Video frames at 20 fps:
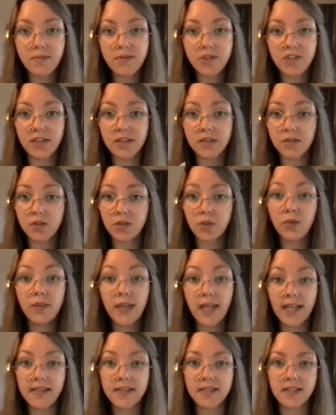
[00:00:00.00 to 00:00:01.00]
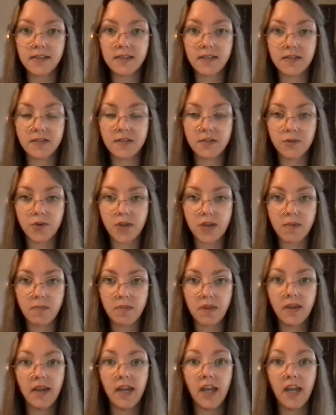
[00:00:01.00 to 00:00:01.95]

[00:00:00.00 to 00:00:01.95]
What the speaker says: she has 2 gates in this stream,